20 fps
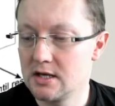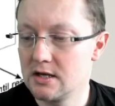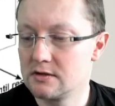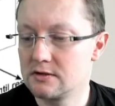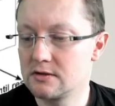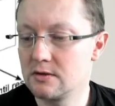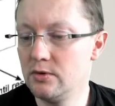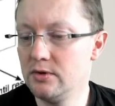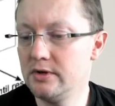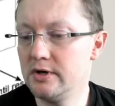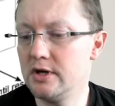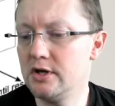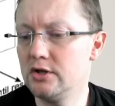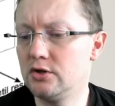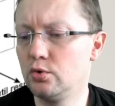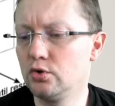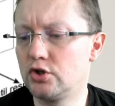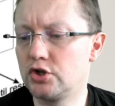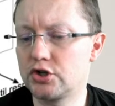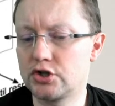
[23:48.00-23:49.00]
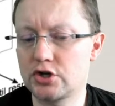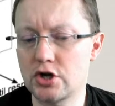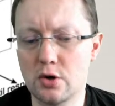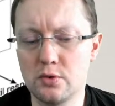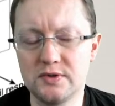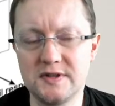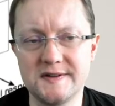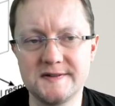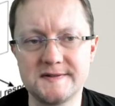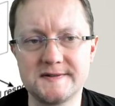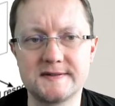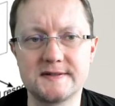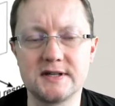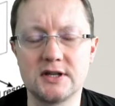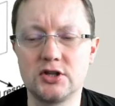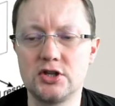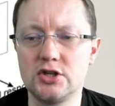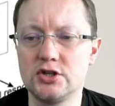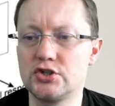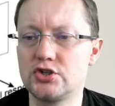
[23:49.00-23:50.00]
So it would show this
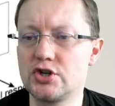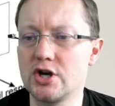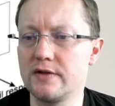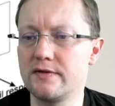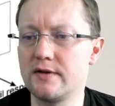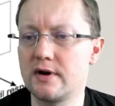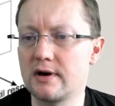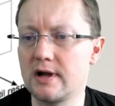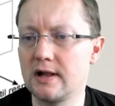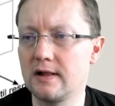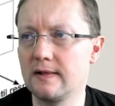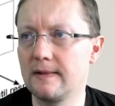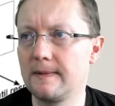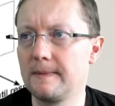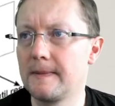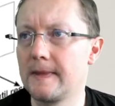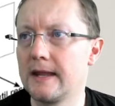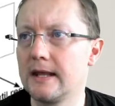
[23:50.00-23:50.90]
general